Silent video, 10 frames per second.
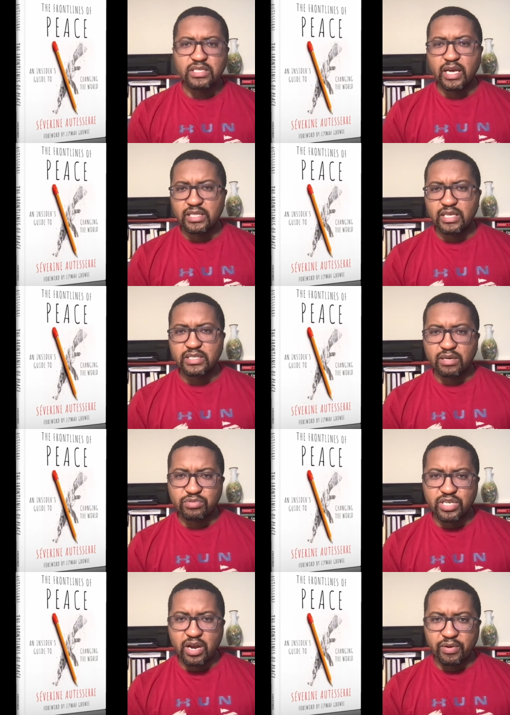ideas that I'm
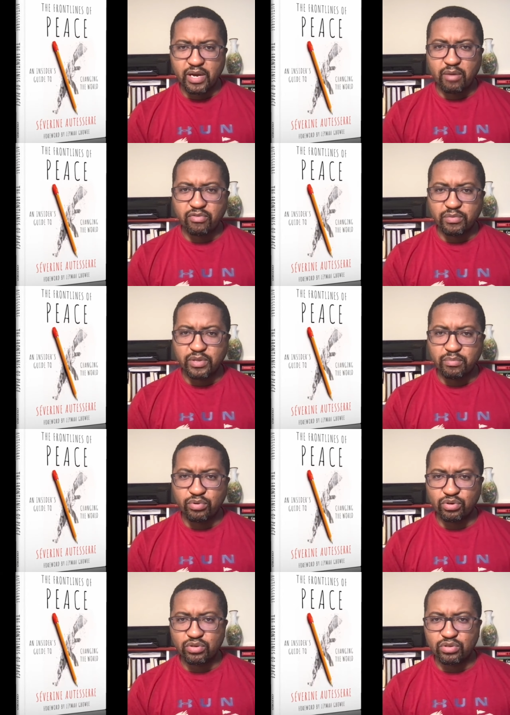sharing come from the
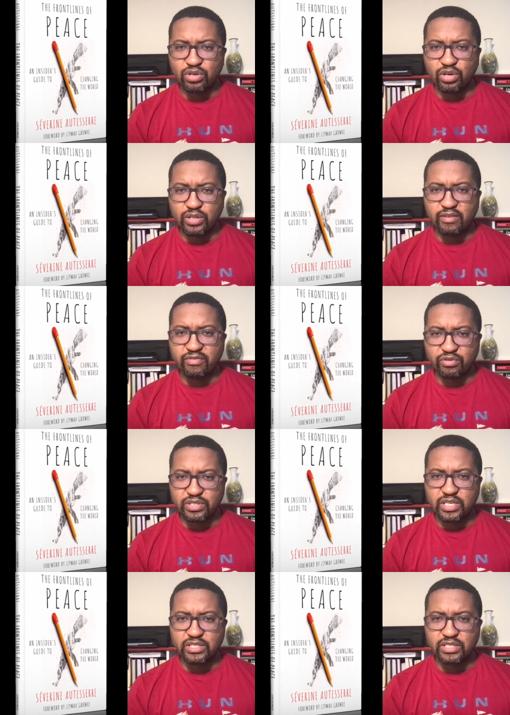book called The Frontiers